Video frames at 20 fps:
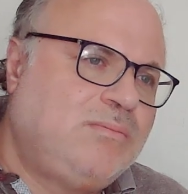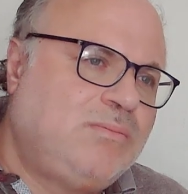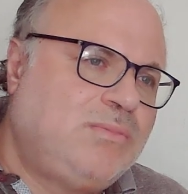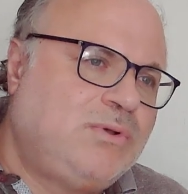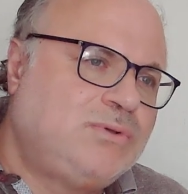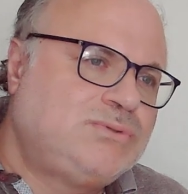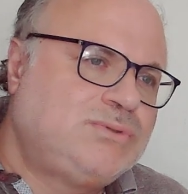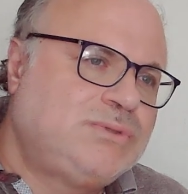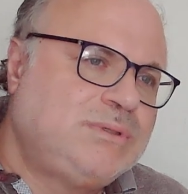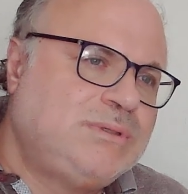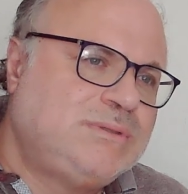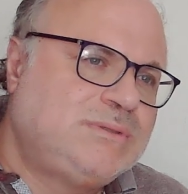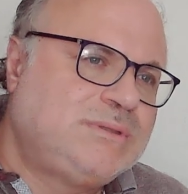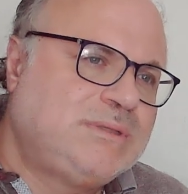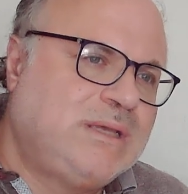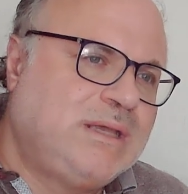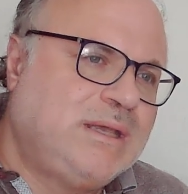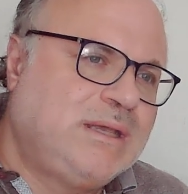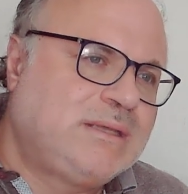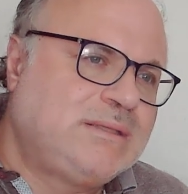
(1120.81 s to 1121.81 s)
Most
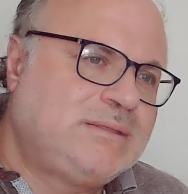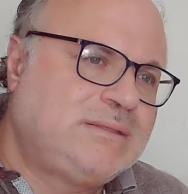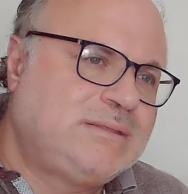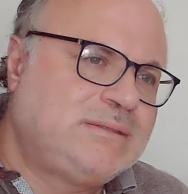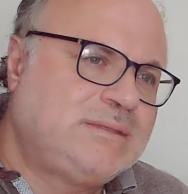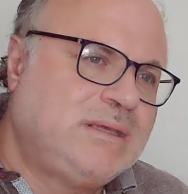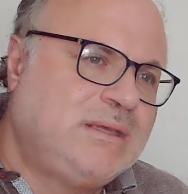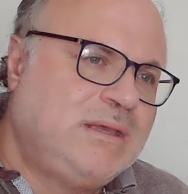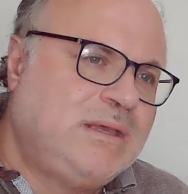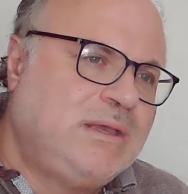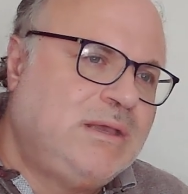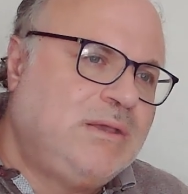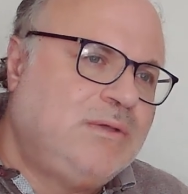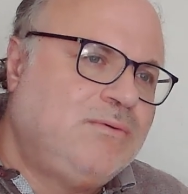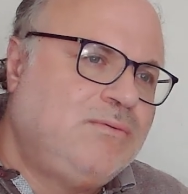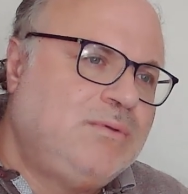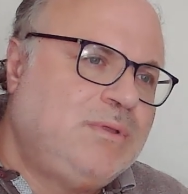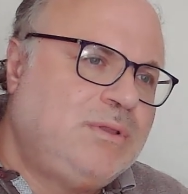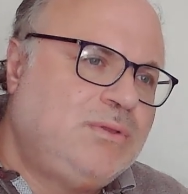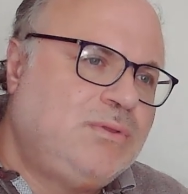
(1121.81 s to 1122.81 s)
insects
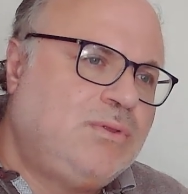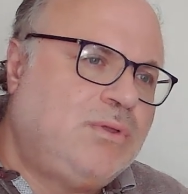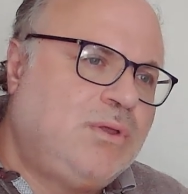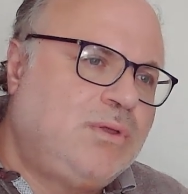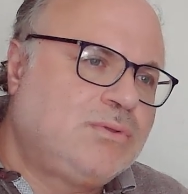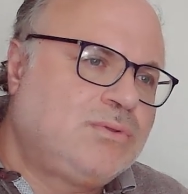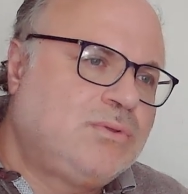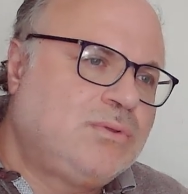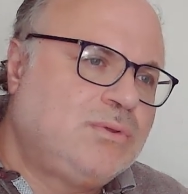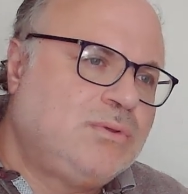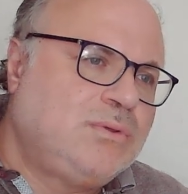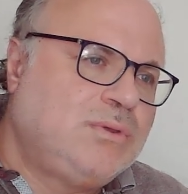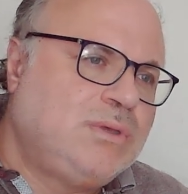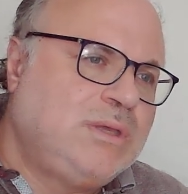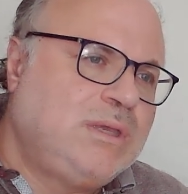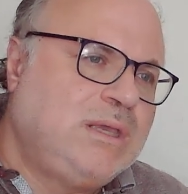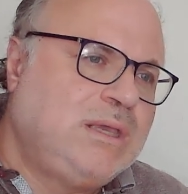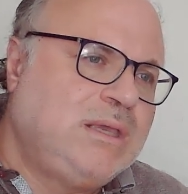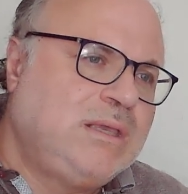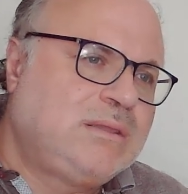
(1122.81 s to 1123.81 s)
will not
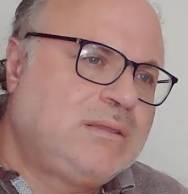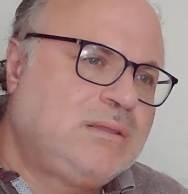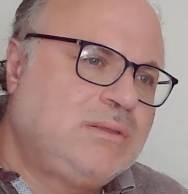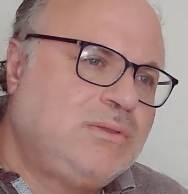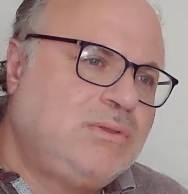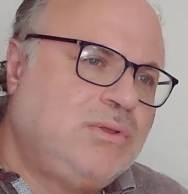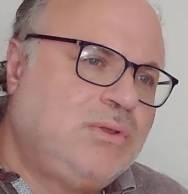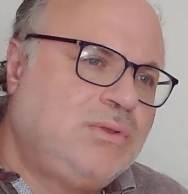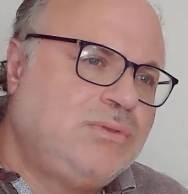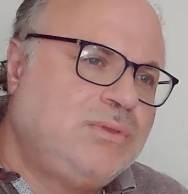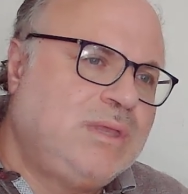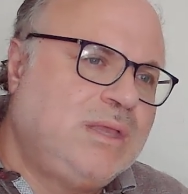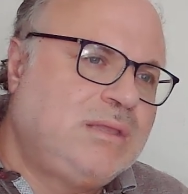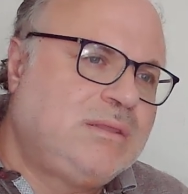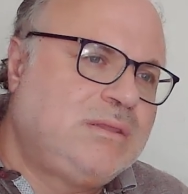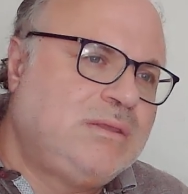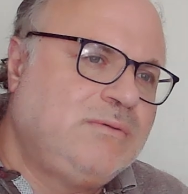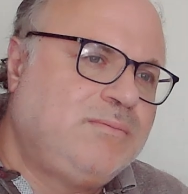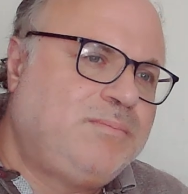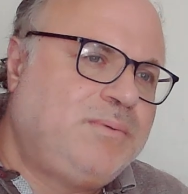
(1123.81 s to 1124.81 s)
eat
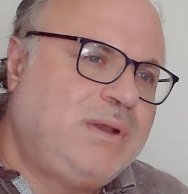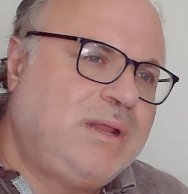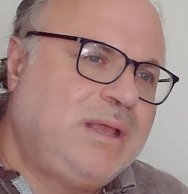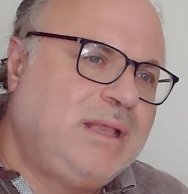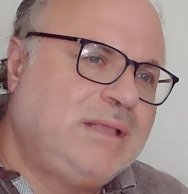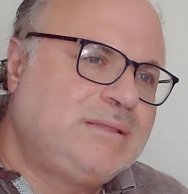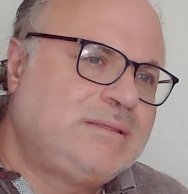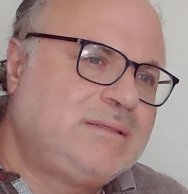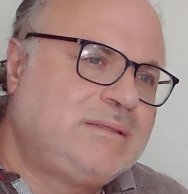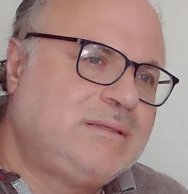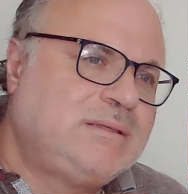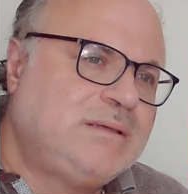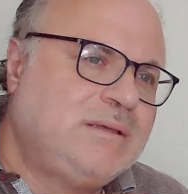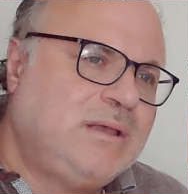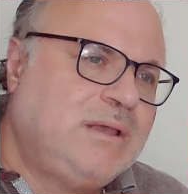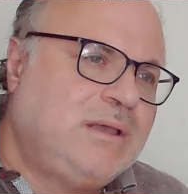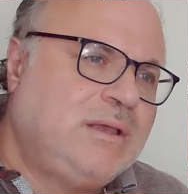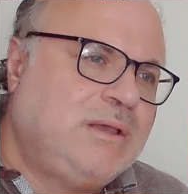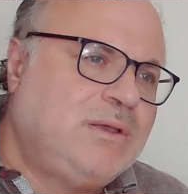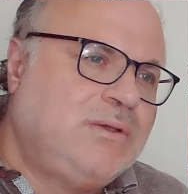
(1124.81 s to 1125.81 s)
non-native plants,
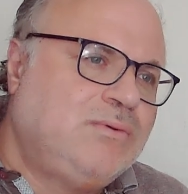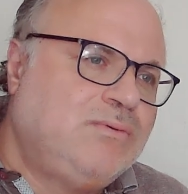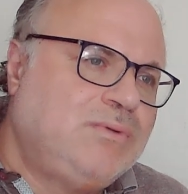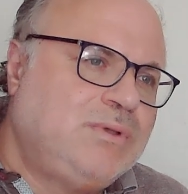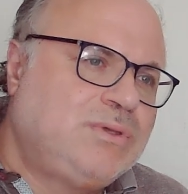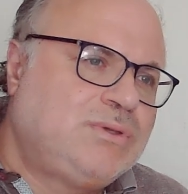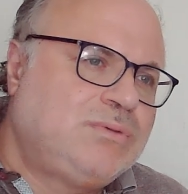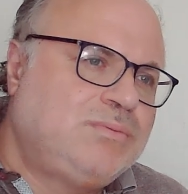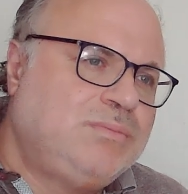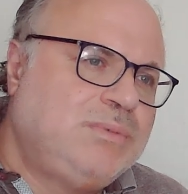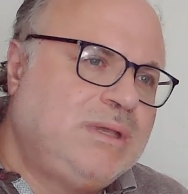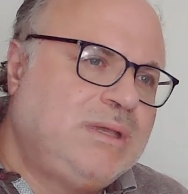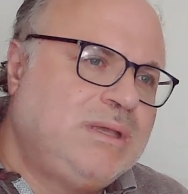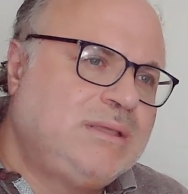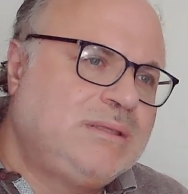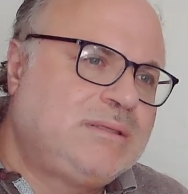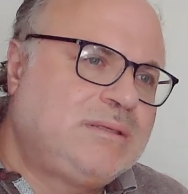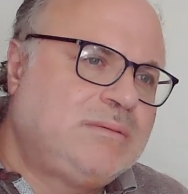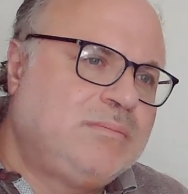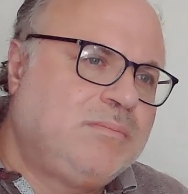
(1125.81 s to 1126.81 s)
which
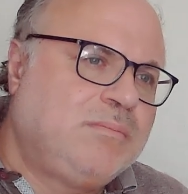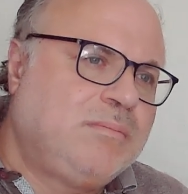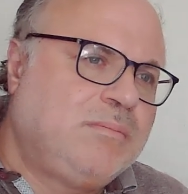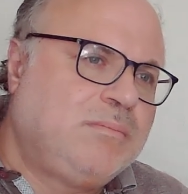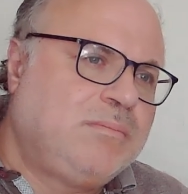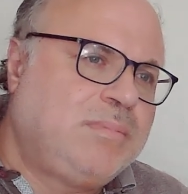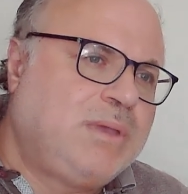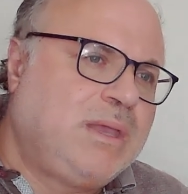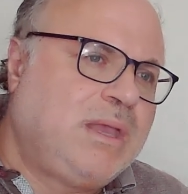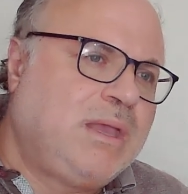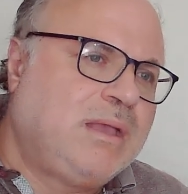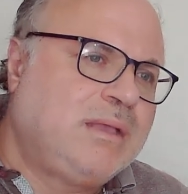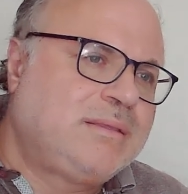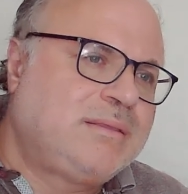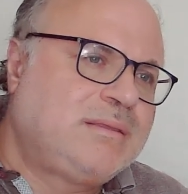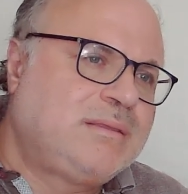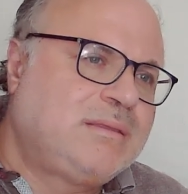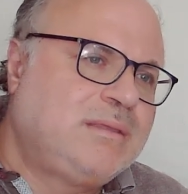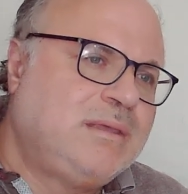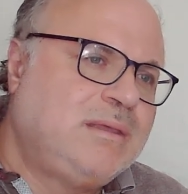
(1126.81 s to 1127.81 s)
means
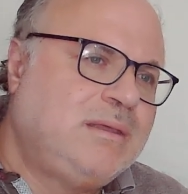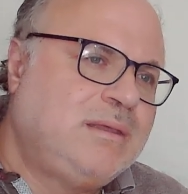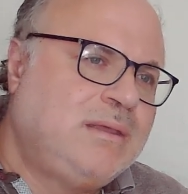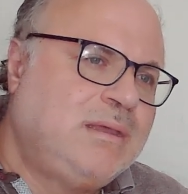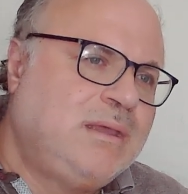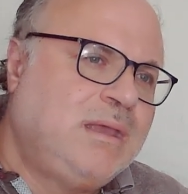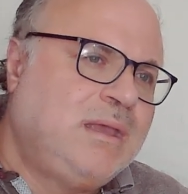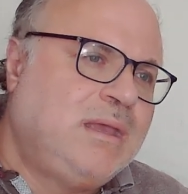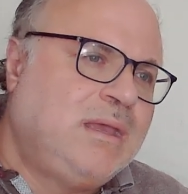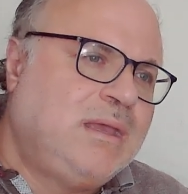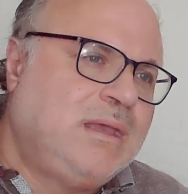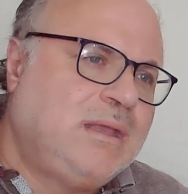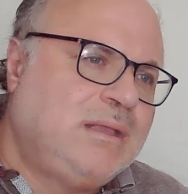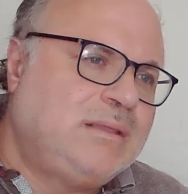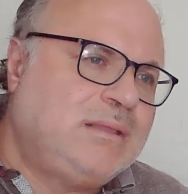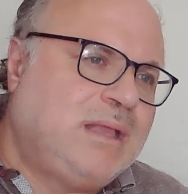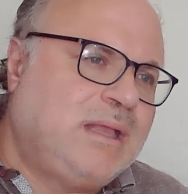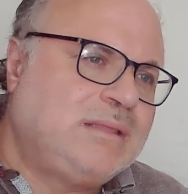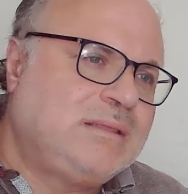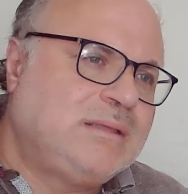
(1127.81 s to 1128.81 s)
birds
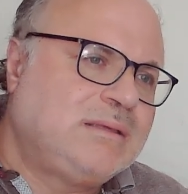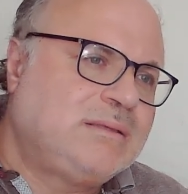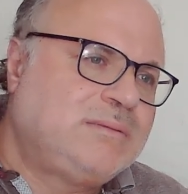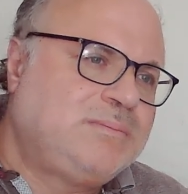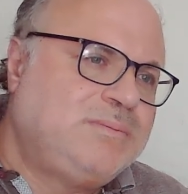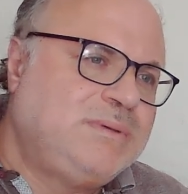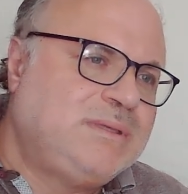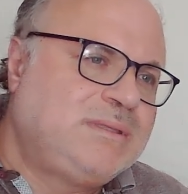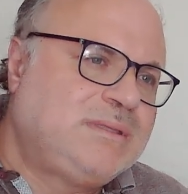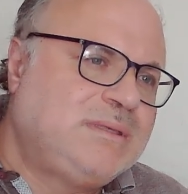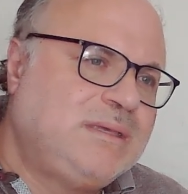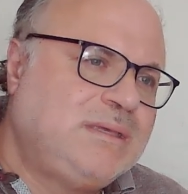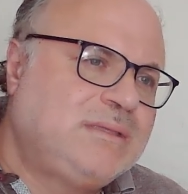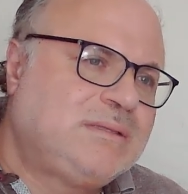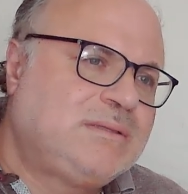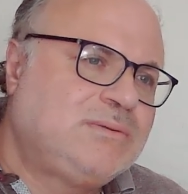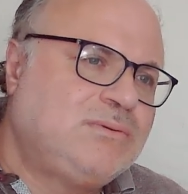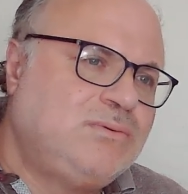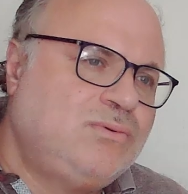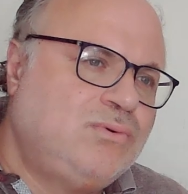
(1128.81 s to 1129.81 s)
and other
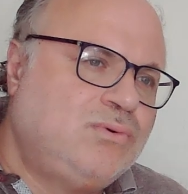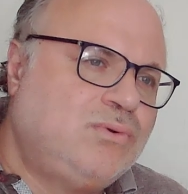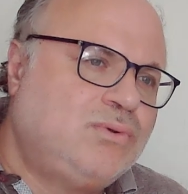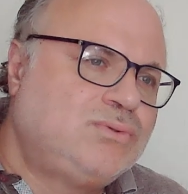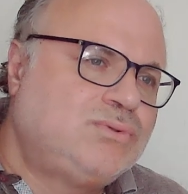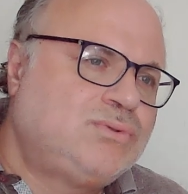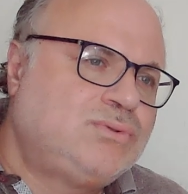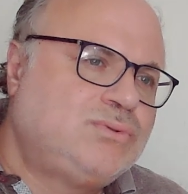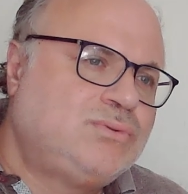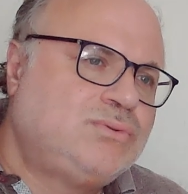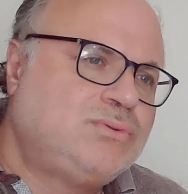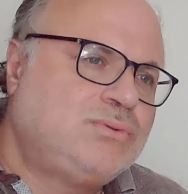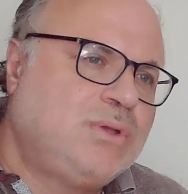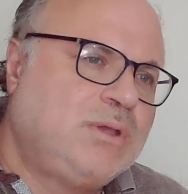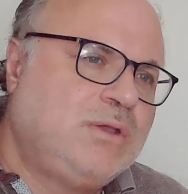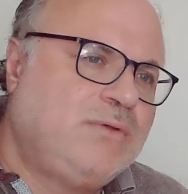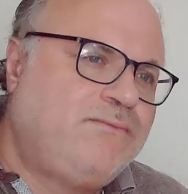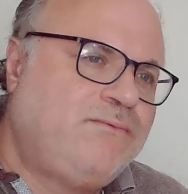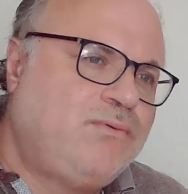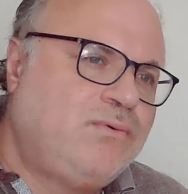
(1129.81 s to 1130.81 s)
species lose
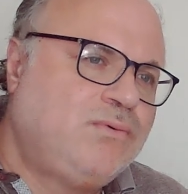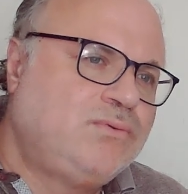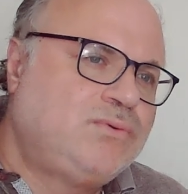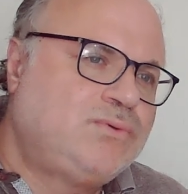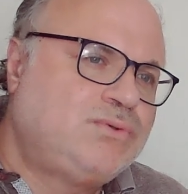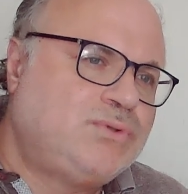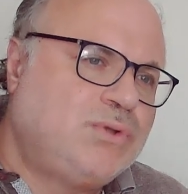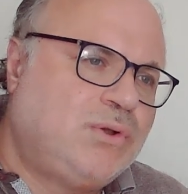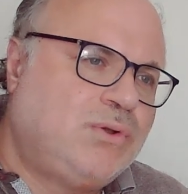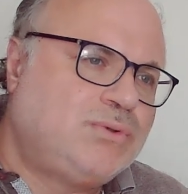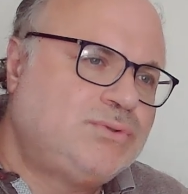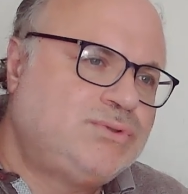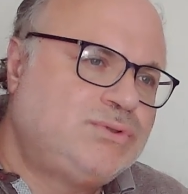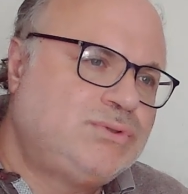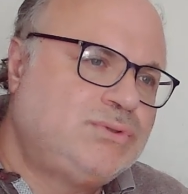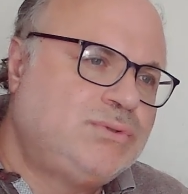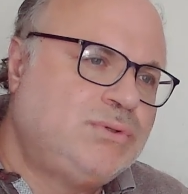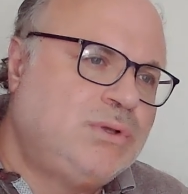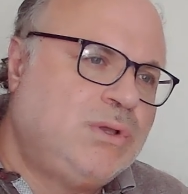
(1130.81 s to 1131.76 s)
a food source.